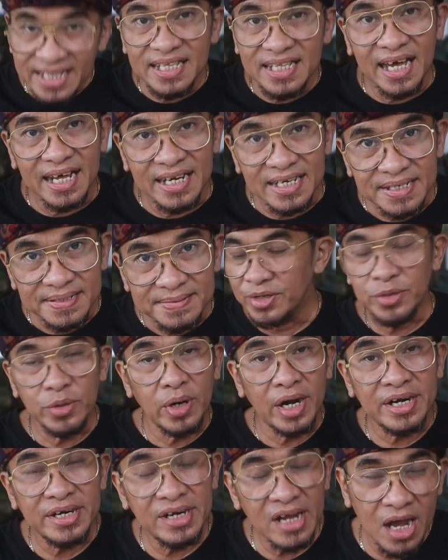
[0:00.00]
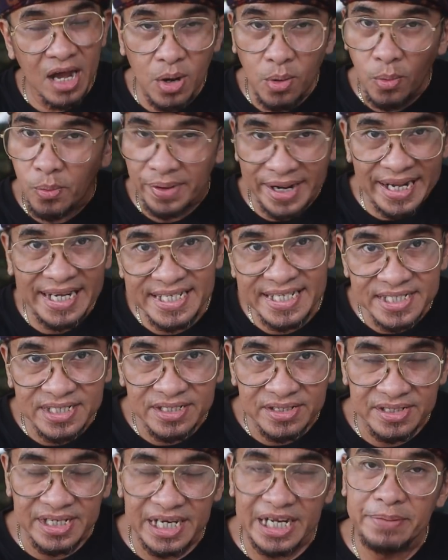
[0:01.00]
done. You are now
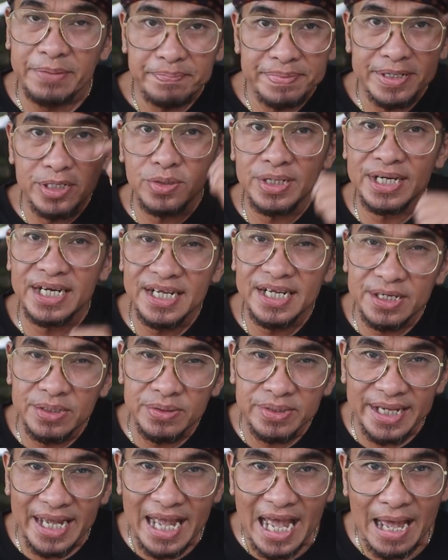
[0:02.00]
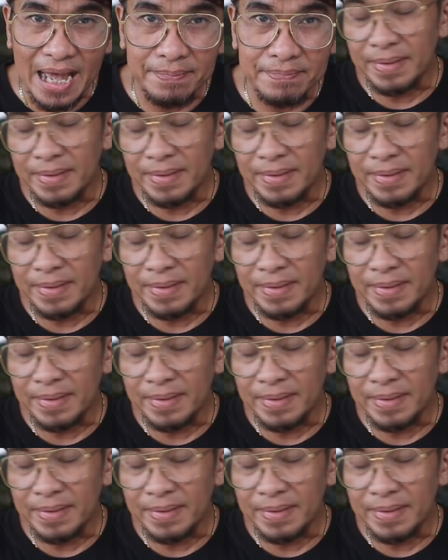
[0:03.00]
registered in Peduli Lindungi app.